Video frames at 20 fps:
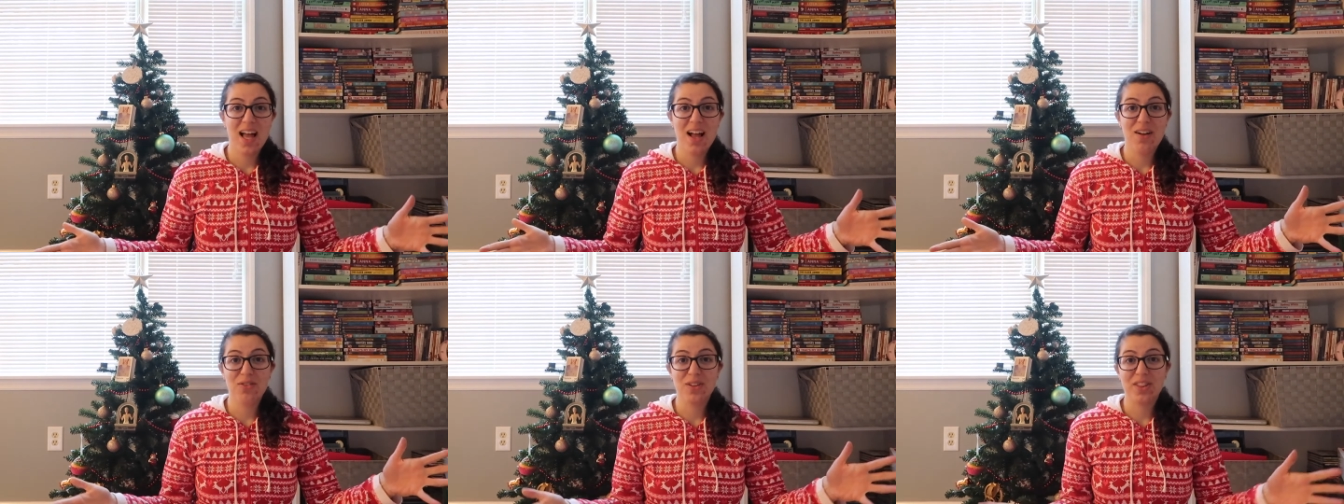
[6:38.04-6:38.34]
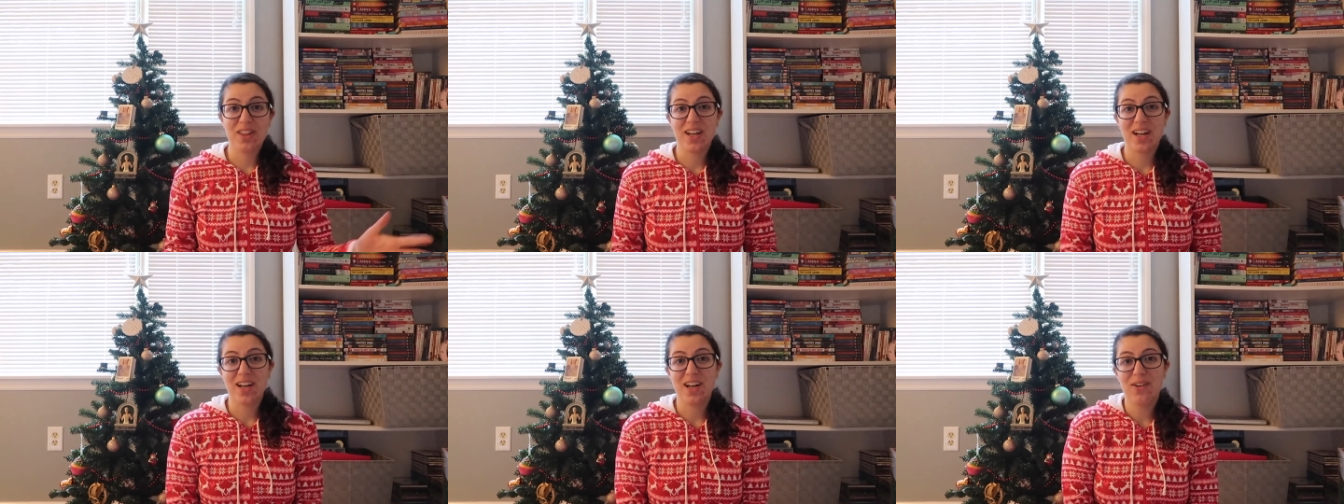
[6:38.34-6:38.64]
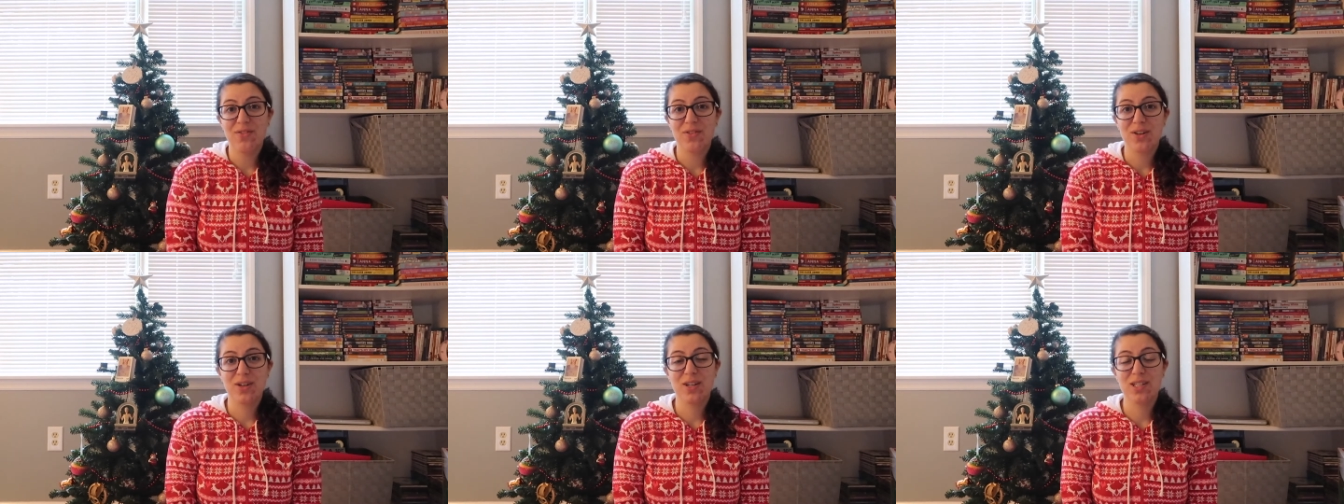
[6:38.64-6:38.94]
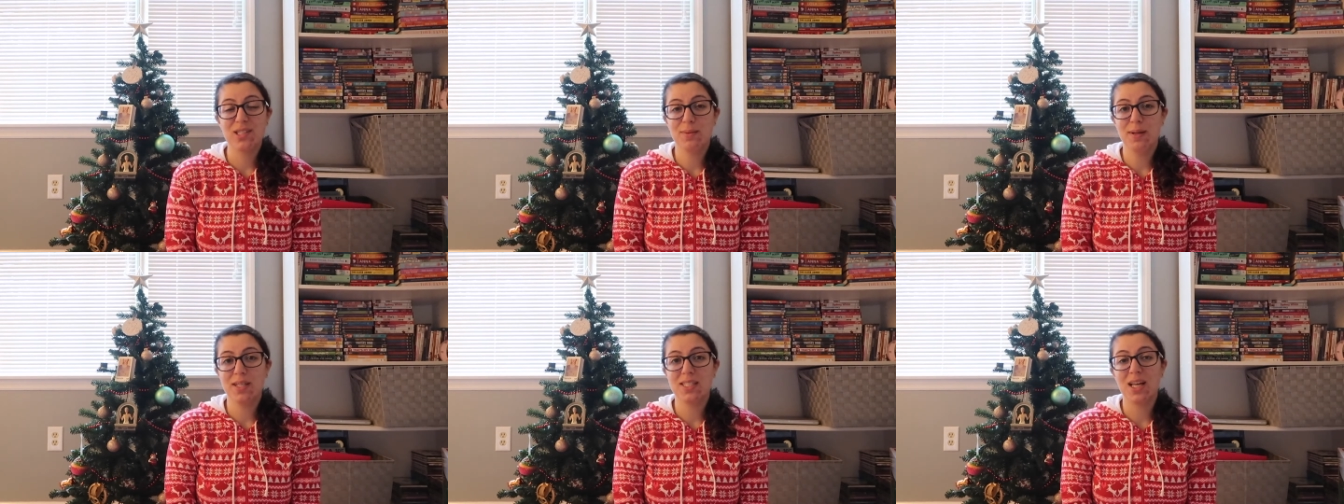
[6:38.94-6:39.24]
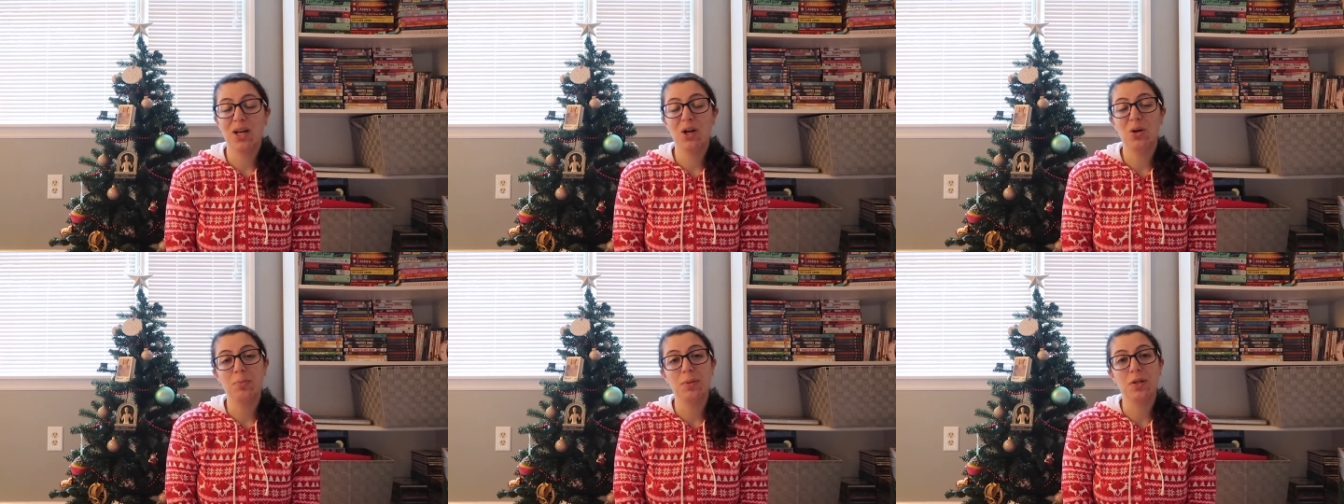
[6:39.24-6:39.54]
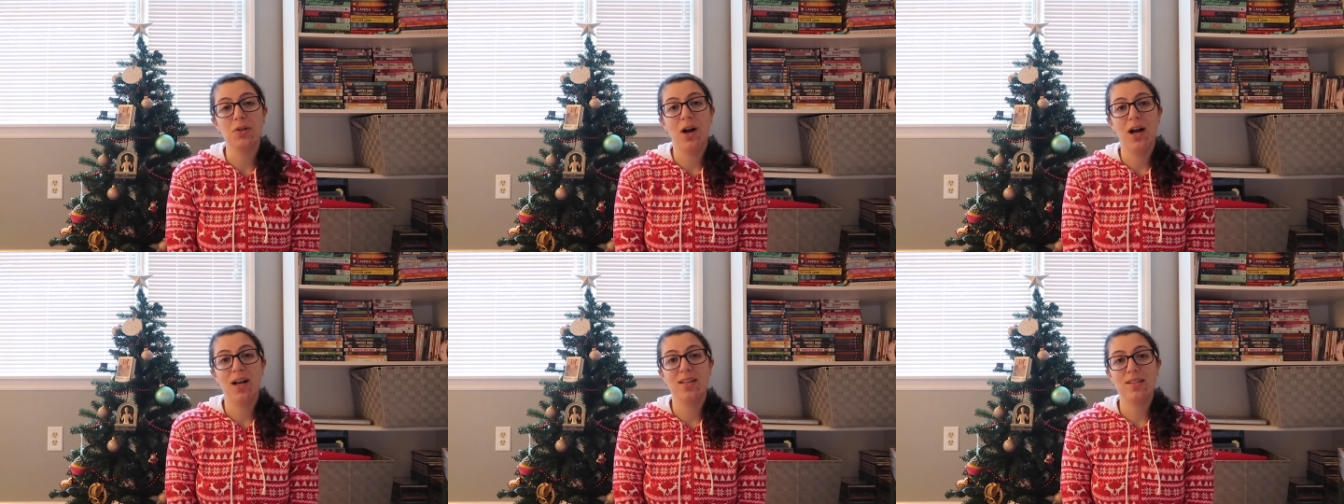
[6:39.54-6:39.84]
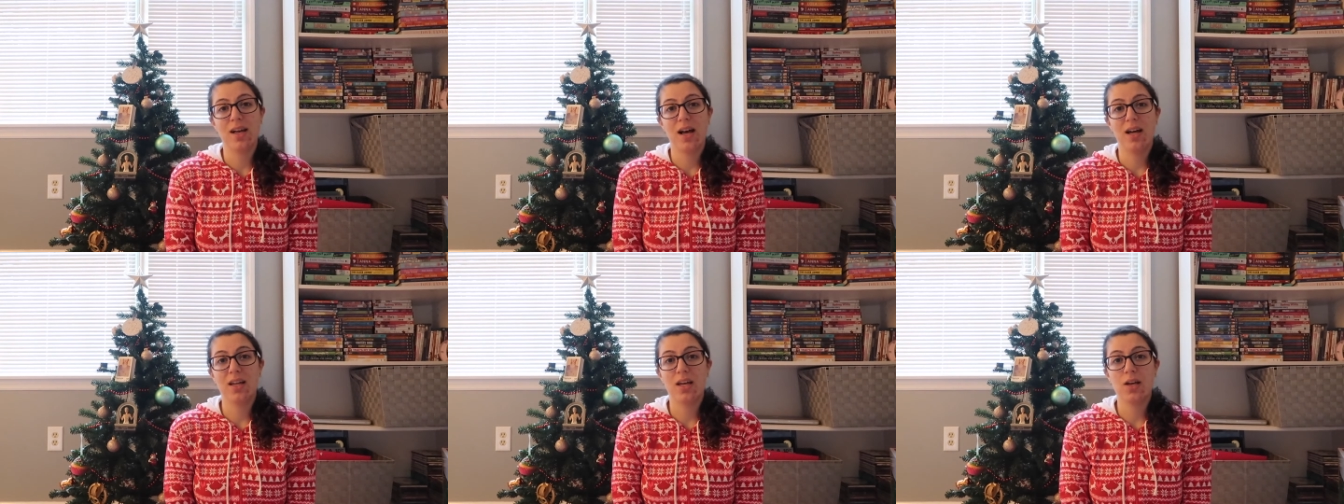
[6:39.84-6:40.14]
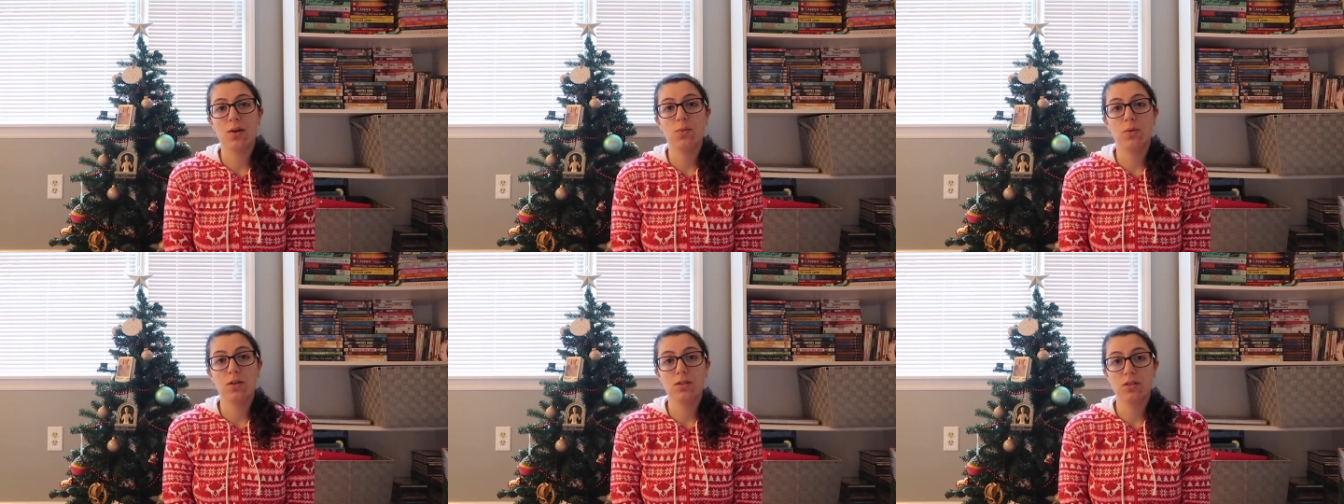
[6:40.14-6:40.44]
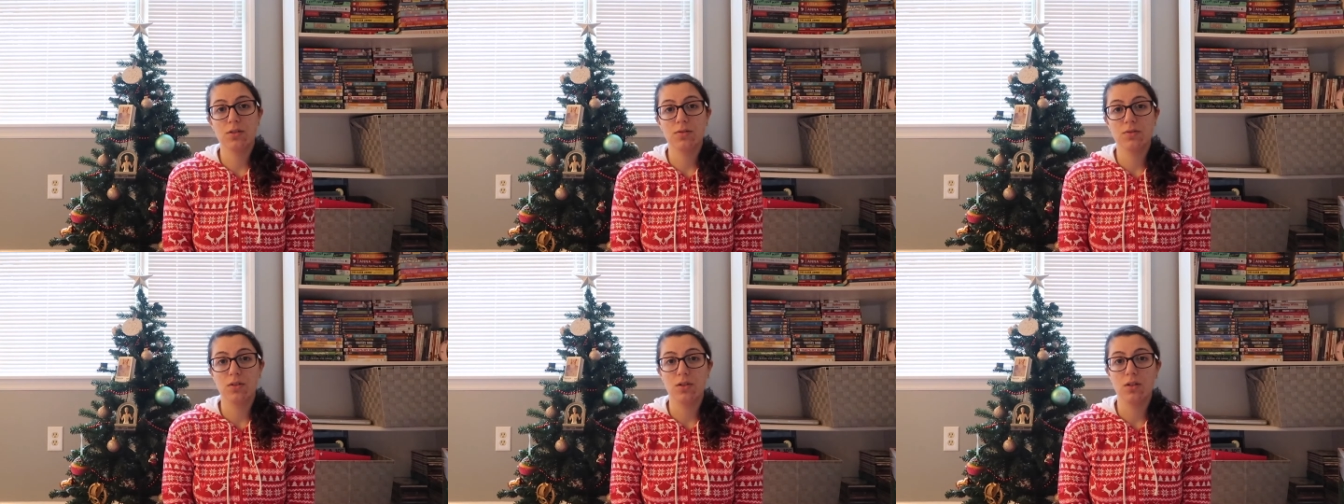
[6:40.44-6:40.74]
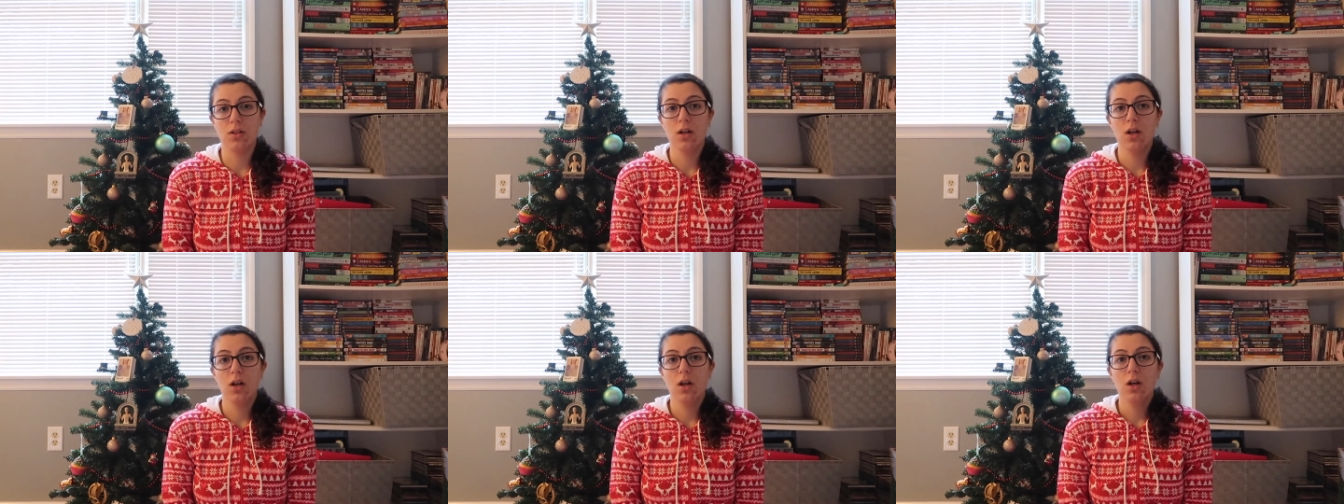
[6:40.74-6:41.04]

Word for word: everything I got for Christmas. I hope you guys had a wonderful